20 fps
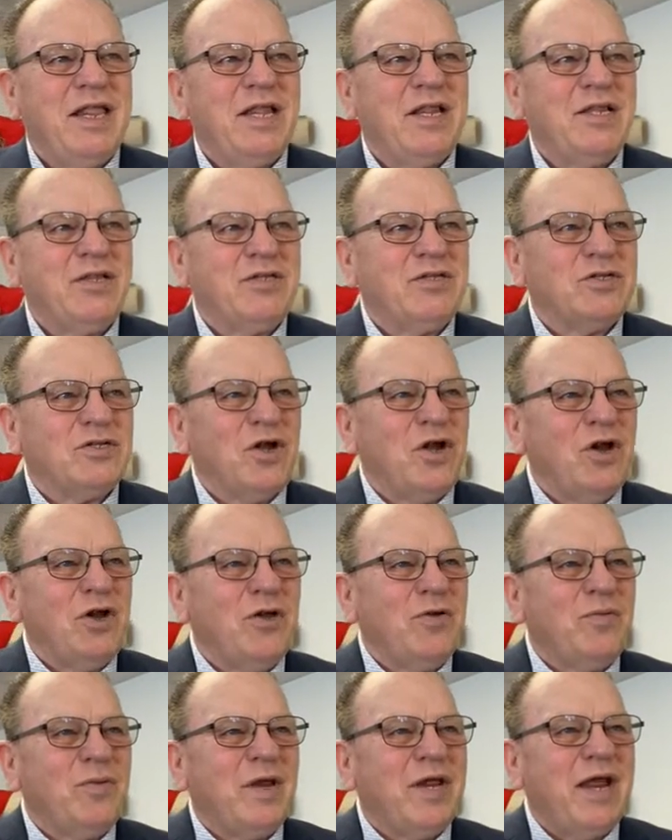that it's
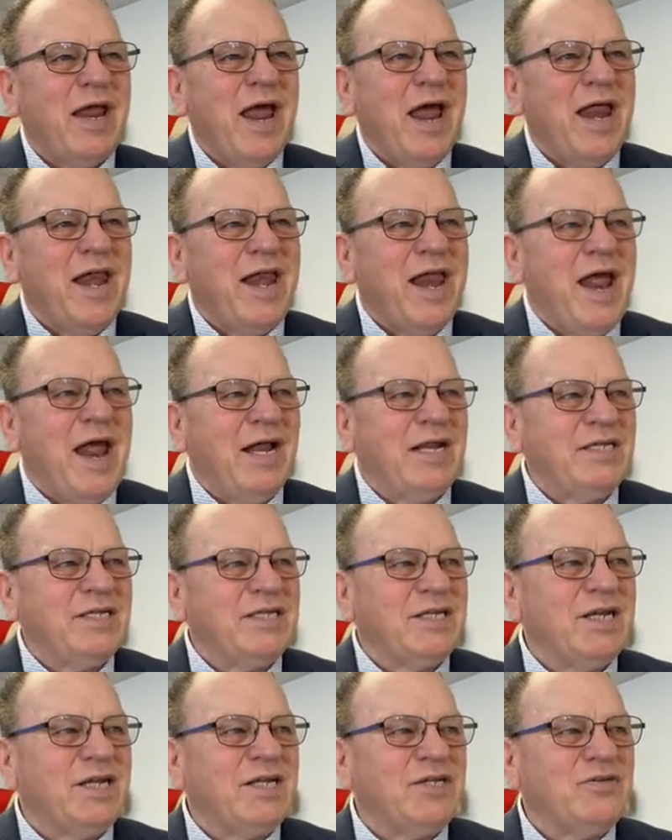going to be an
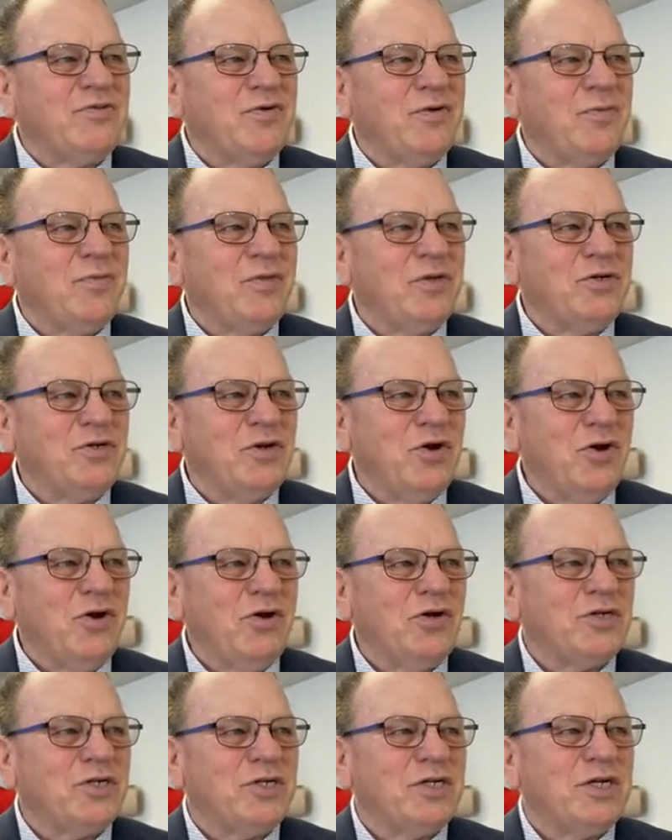exodus from the
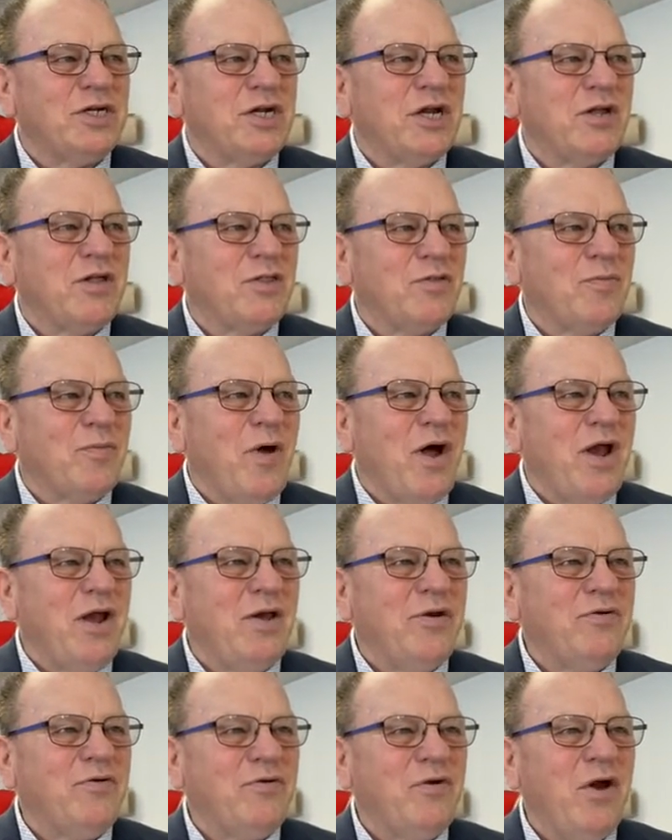church, the
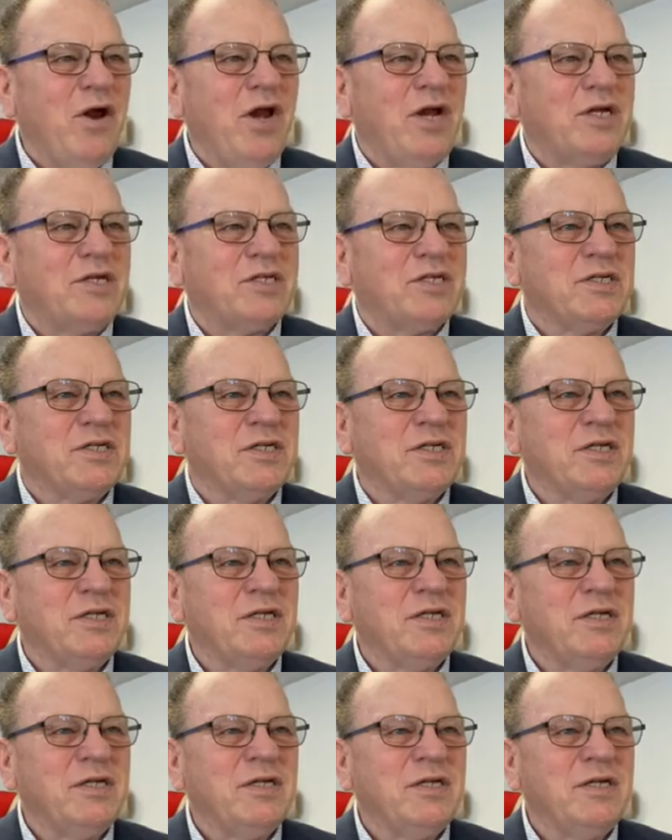body of Christ.
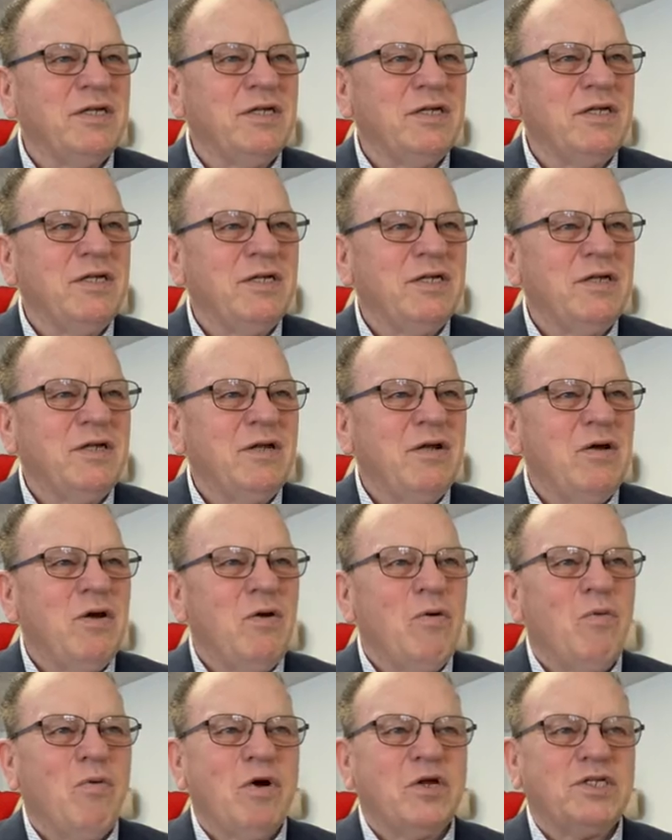
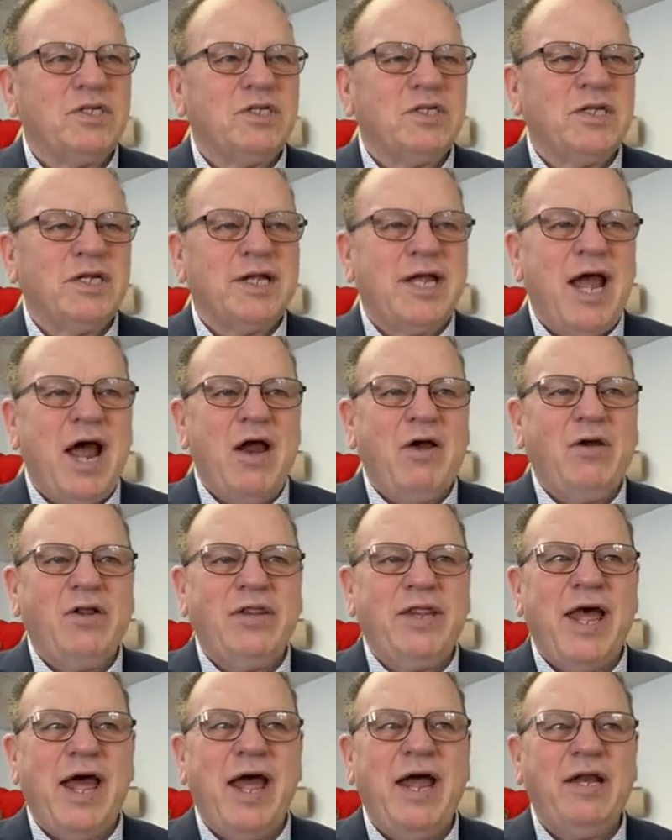What's to
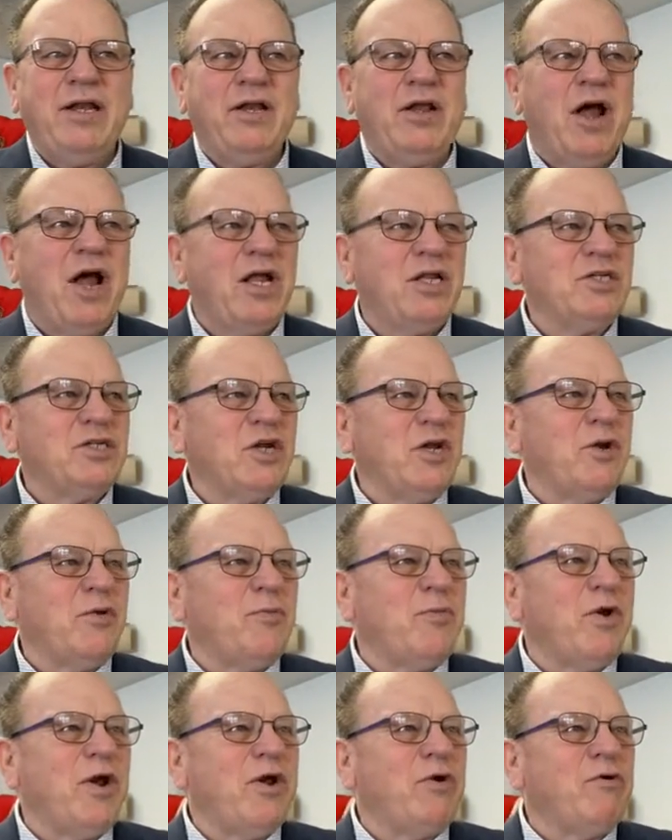counter that? God's going
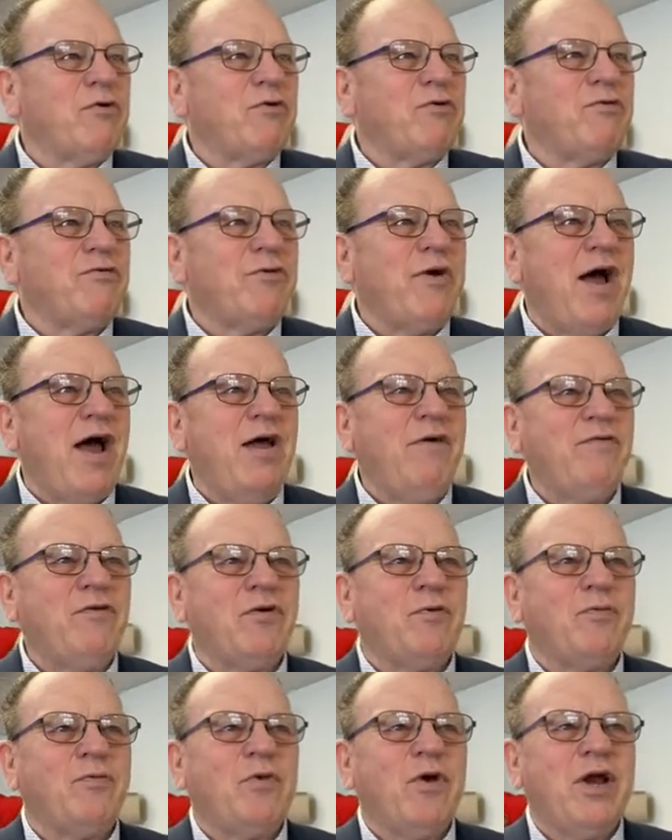to bring a
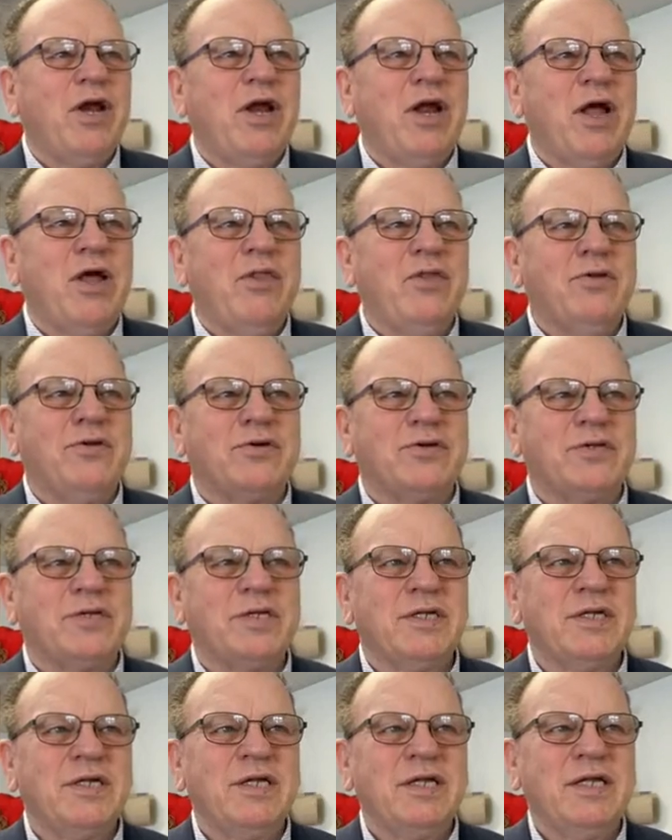revival and bring
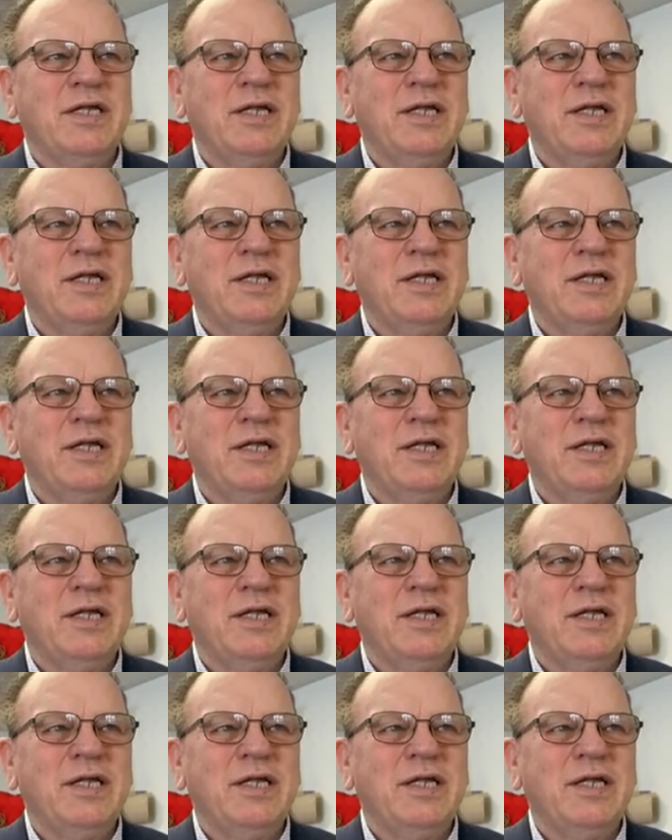others.